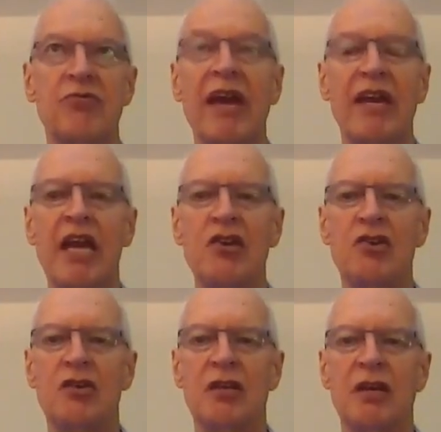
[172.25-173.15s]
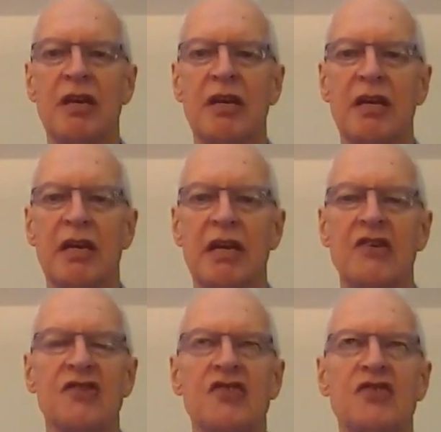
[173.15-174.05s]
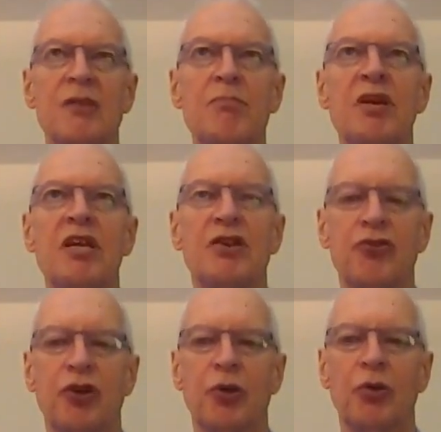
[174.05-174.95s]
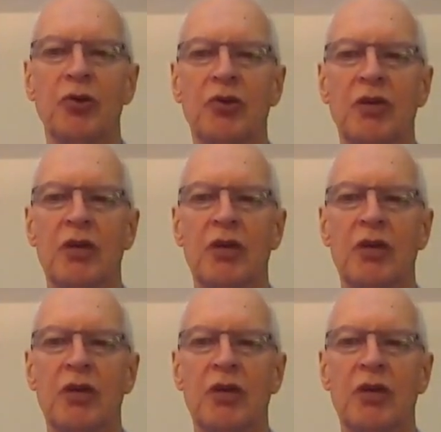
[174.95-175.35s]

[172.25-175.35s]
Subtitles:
regulation is simply controlled,